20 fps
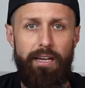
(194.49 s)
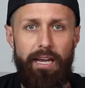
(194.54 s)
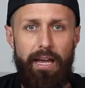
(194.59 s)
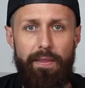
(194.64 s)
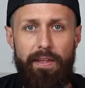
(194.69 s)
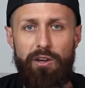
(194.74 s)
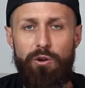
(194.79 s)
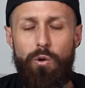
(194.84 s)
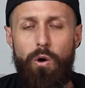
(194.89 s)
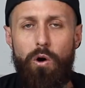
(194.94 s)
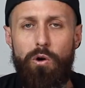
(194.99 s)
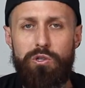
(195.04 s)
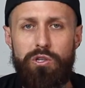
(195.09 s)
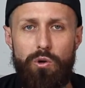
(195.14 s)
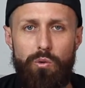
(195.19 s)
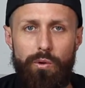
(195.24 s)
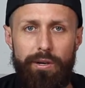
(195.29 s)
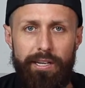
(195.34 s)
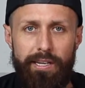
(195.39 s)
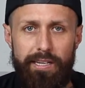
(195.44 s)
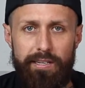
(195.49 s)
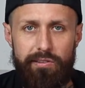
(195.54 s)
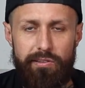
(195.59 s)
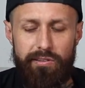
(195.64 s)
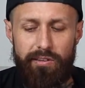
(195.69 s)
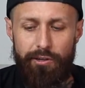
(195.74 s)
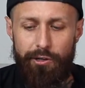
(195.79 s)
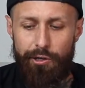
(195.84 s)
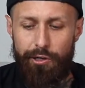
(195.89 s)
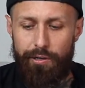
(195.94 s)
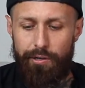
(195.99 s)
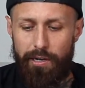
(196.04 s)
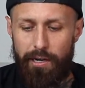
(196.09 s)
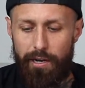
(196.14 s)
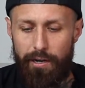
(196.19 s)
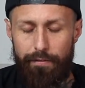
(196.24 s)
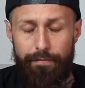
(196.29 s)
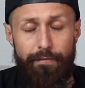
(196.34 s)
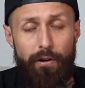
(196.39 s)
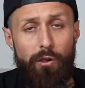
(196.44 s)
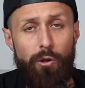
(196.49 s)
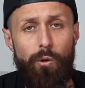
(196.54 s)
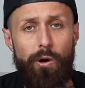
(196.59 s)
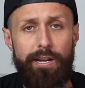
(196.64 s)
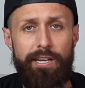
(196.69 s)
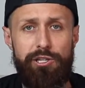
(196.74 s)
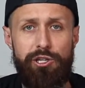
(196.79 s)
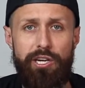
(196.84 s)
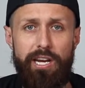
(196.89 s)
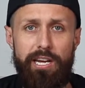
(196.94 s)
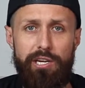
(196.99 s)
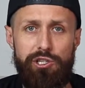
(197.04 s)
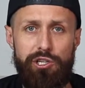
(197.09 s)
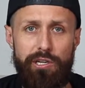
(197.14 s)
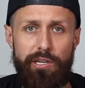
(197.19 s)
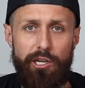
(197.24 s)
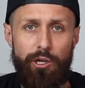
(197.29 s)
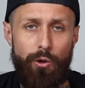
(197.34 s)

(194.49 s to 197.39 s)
And then you also want to consider follow-on education.